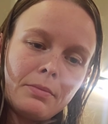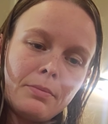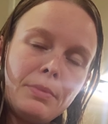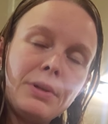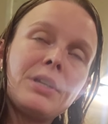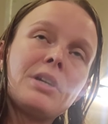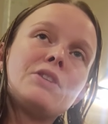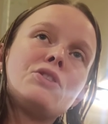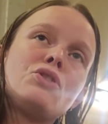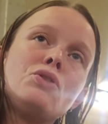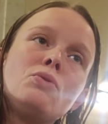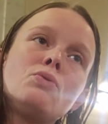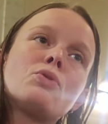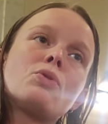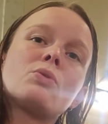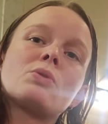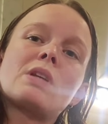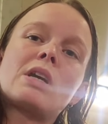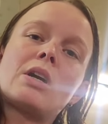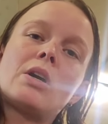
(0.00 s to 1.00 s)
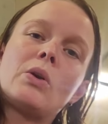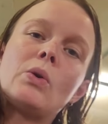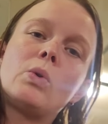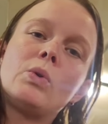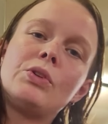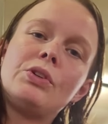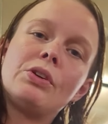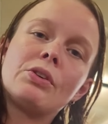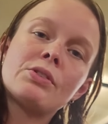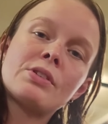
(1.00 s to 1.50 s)
Because you chose to
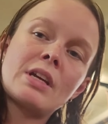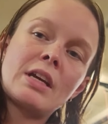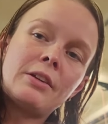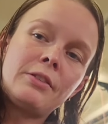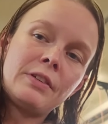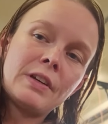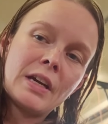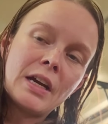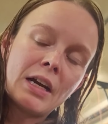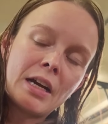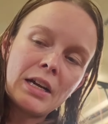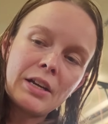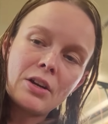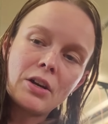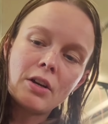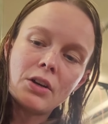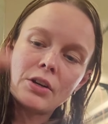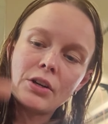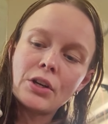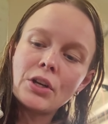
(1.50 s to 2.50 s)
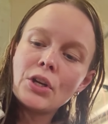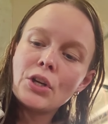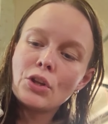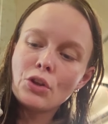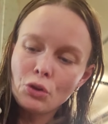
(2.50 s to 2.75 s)
hold yourself in high honor,